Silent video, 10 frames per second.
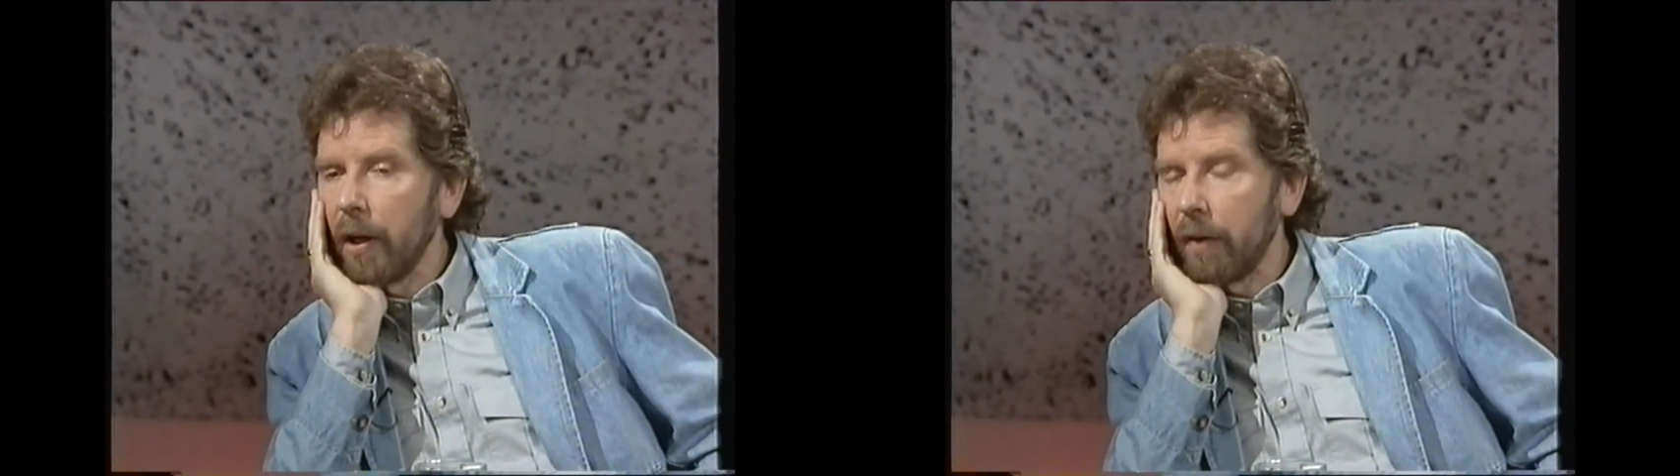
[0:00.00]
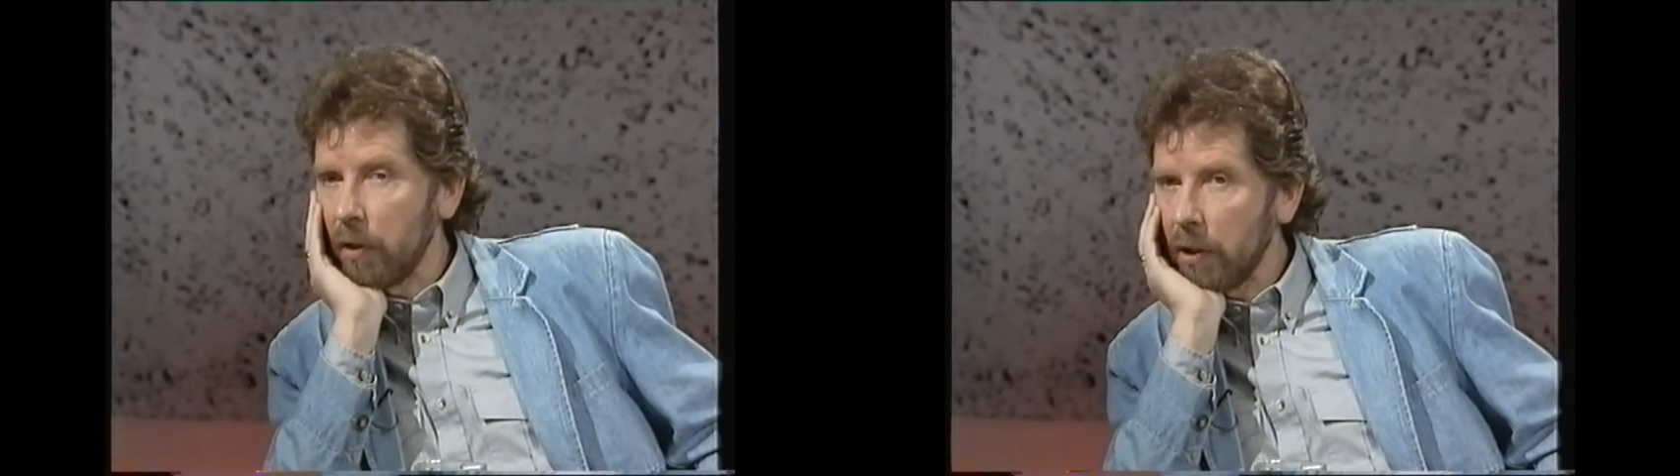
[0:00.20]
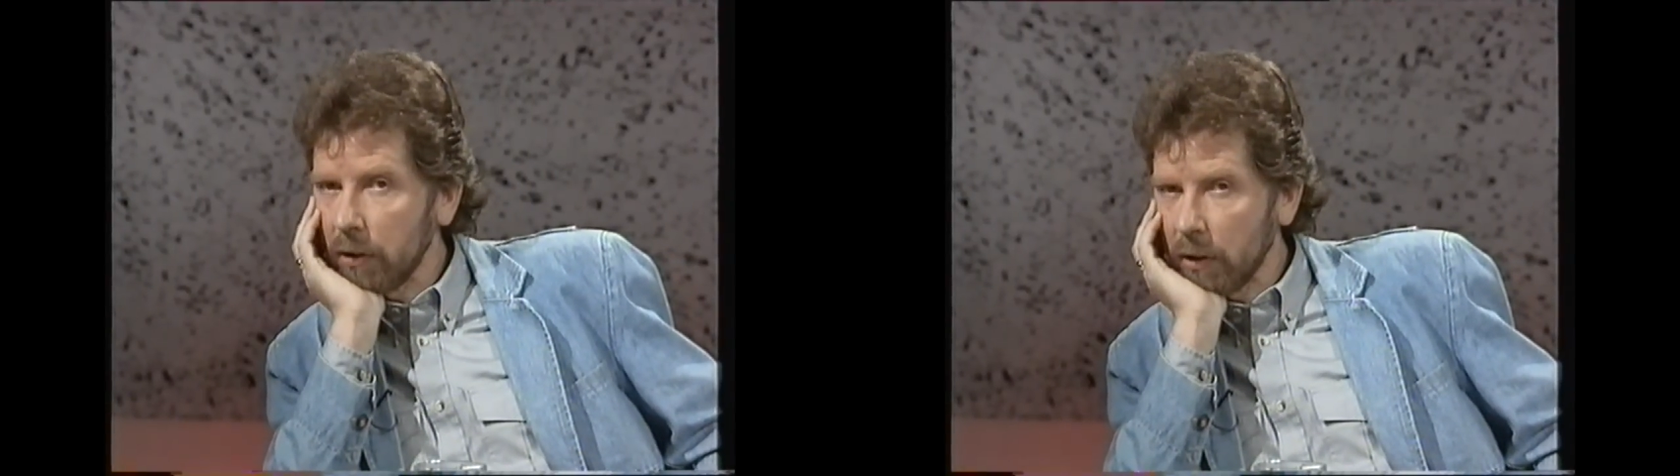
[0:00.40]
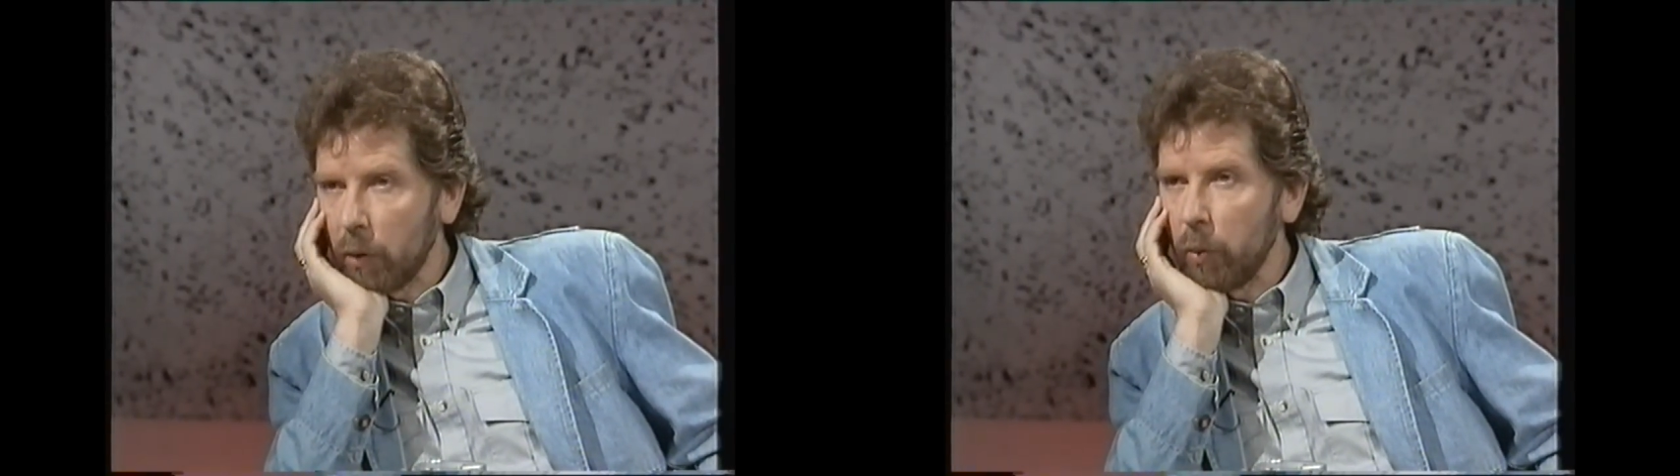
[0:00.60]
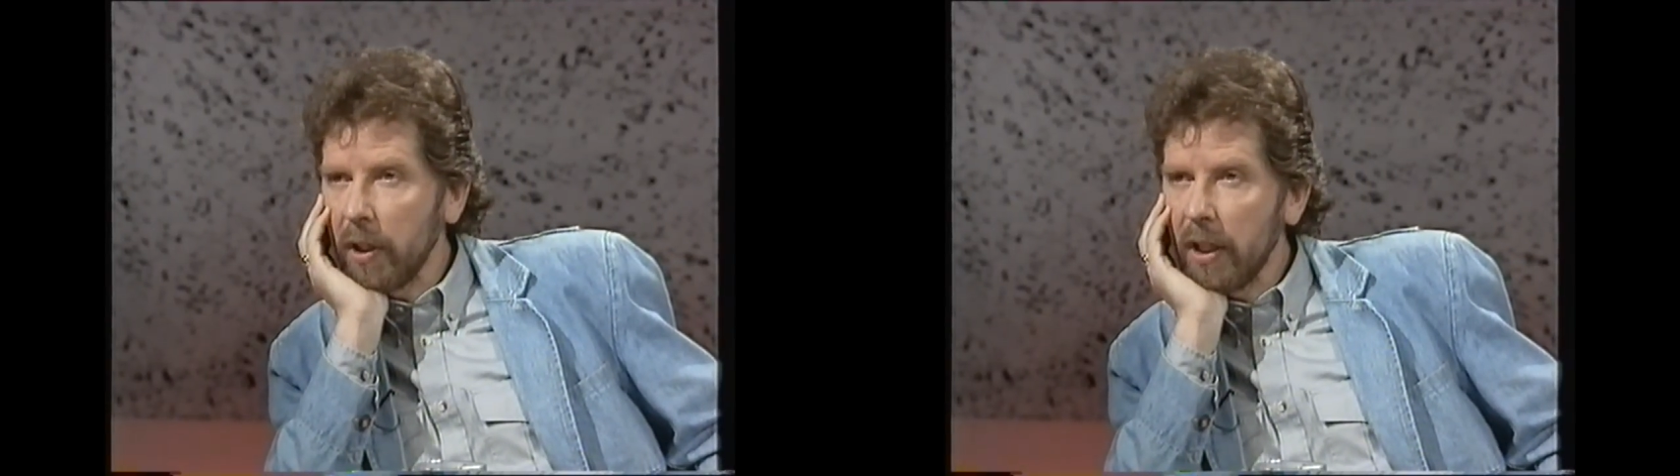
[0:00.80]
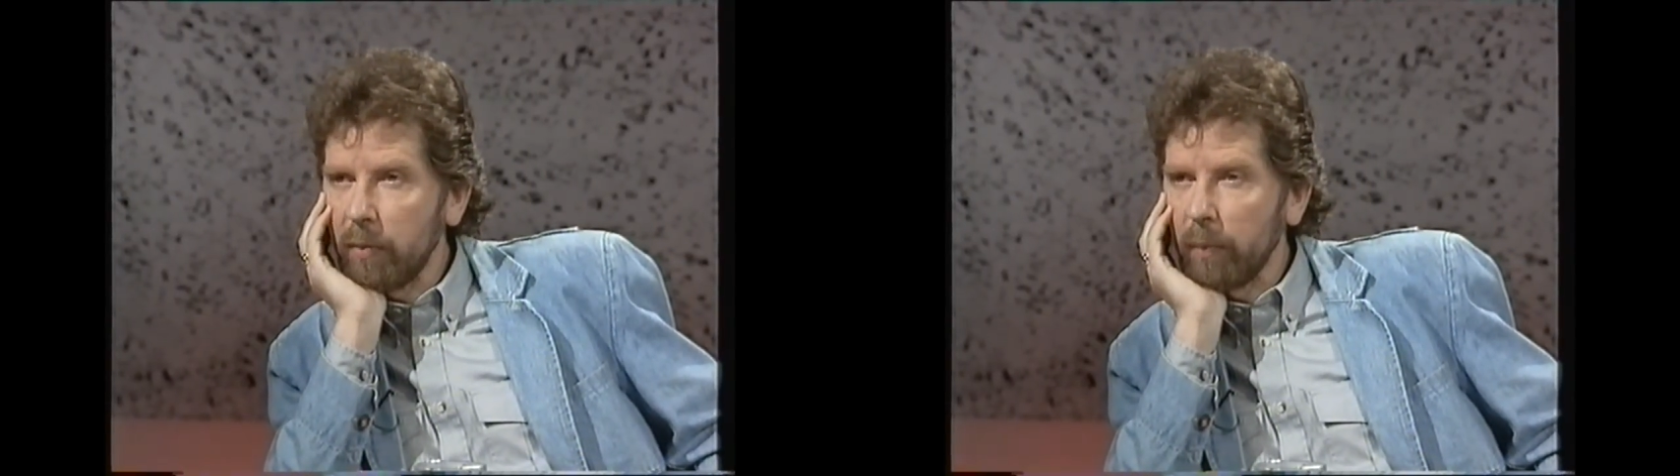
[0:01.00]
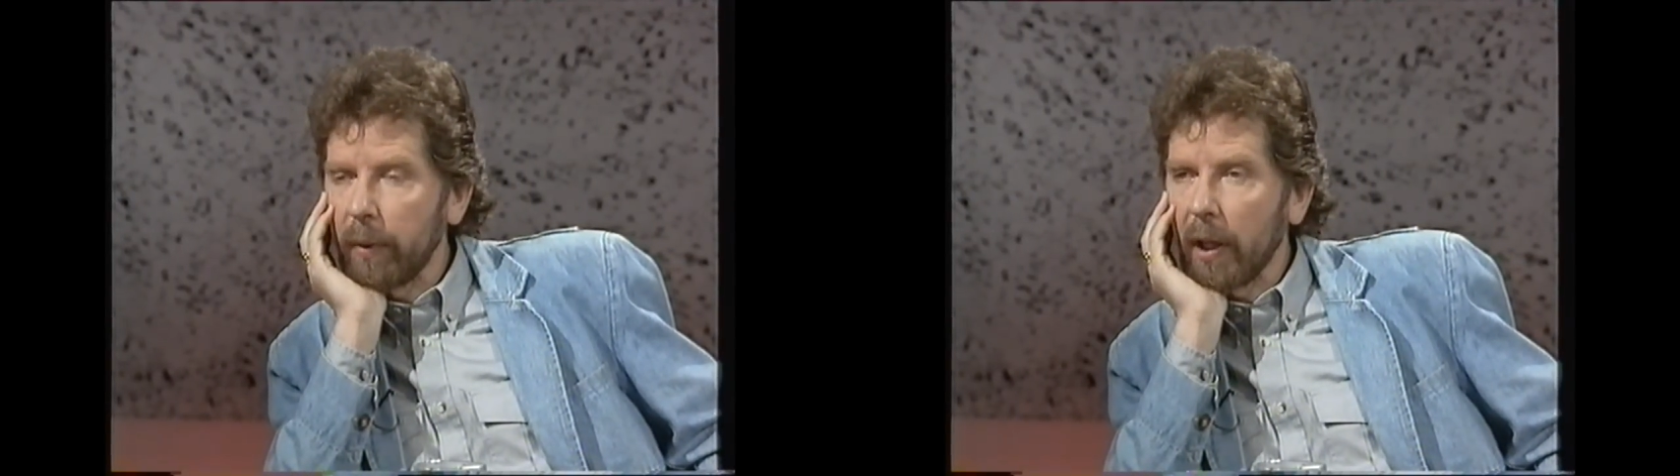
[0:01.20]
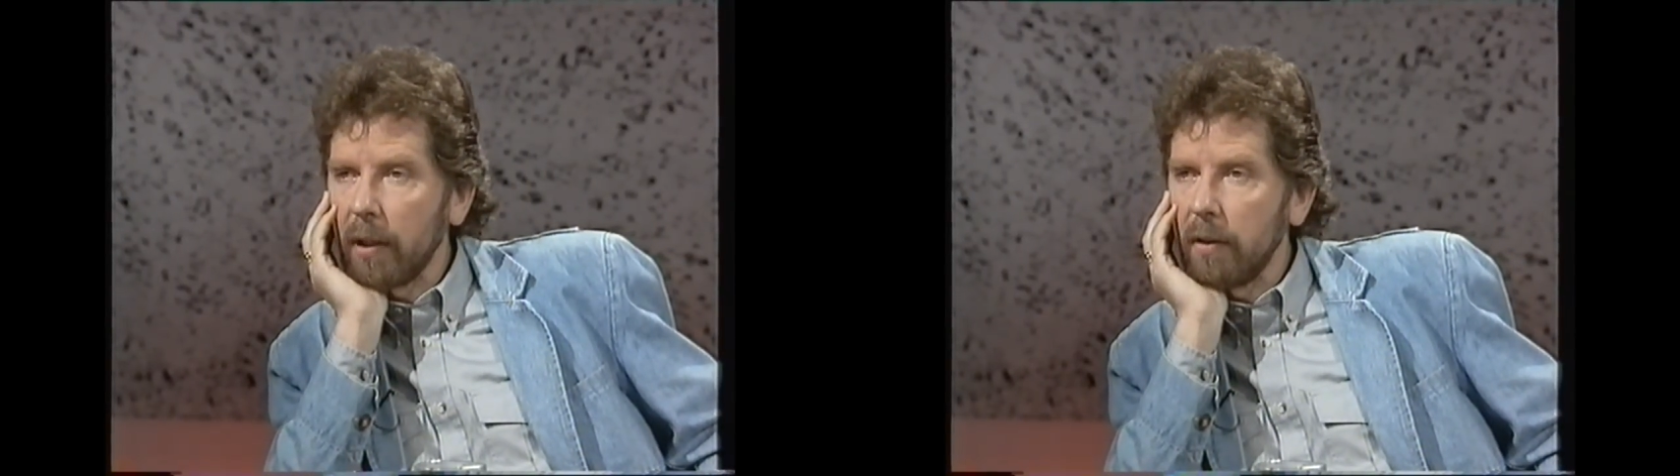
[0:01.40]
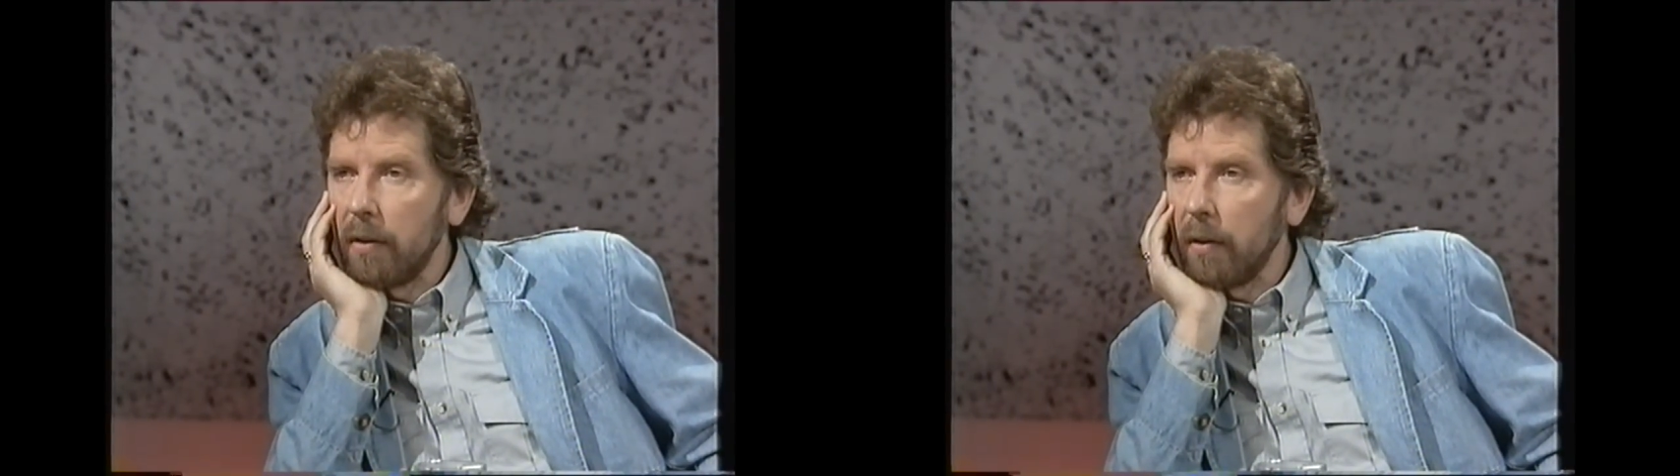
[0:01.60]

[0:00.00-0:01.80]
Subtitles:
if you hear a reel been played